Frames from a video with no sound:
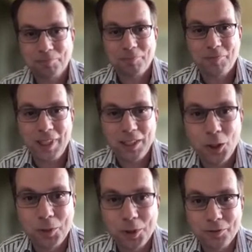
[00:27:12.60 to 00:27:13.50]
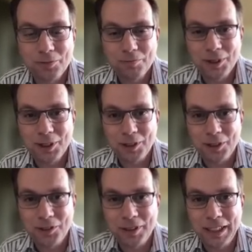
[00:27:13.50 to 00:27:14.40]
in terms of, you know, the
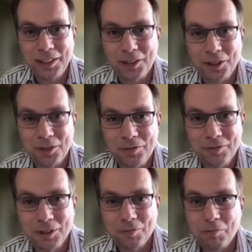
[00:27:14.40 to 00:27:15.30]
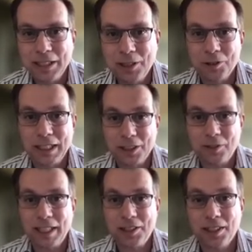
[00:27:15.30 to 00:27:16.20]
contradictions of, you know, resource
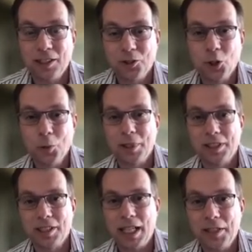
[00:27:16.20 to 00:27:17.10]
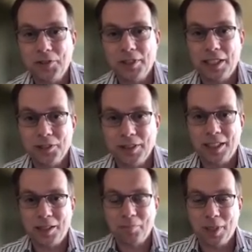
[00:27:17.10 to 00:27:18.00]
extraction and consumerist lifestyles that
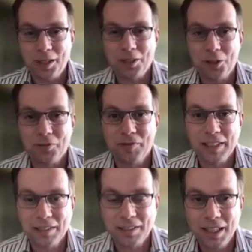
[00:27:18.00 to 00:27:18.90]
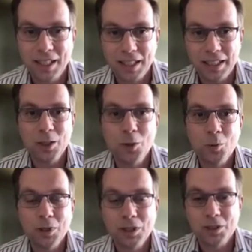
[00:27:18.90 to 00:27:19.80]
are part of this
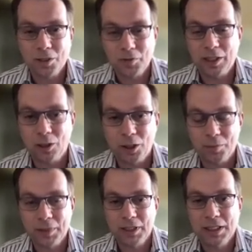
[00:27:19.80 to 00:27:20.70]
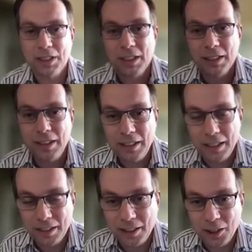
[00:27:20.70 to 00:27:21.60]
new sort of economy that
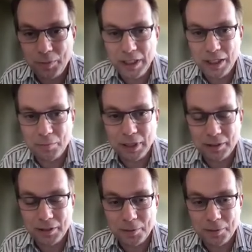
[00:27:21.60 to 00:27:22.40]
is still being built.